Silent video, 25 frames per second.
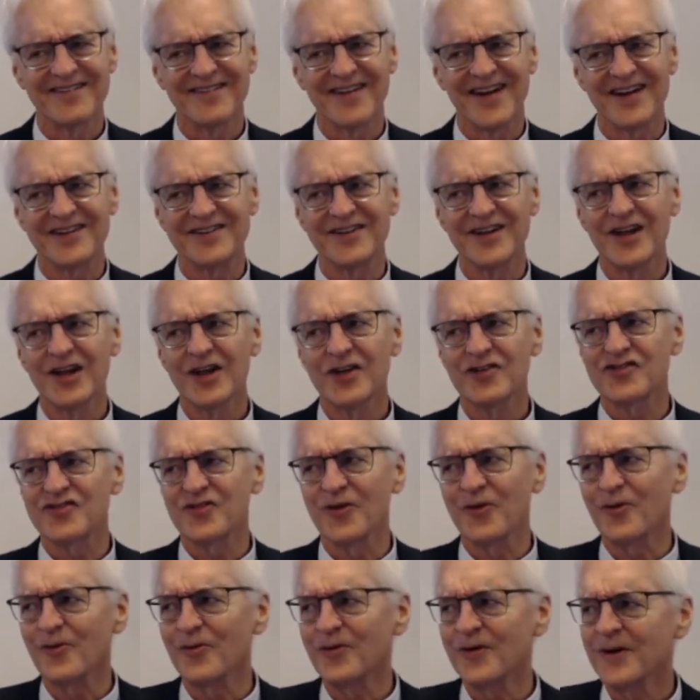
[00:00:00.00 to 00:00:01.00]
right?
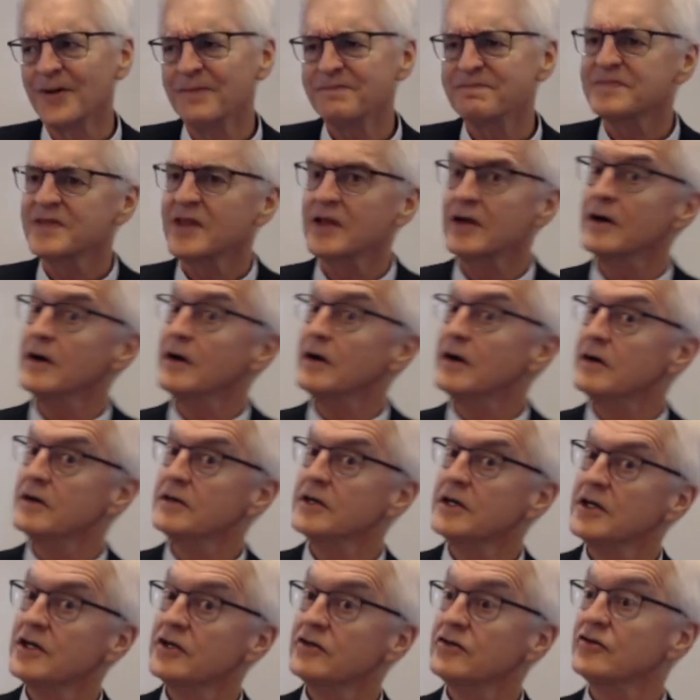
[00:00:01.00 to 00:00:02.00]
So
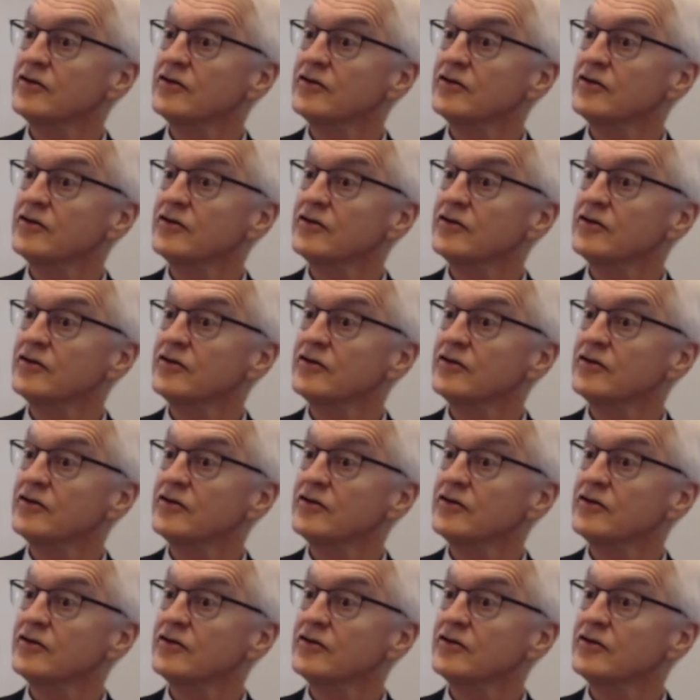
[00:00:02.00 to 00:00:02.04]
uh,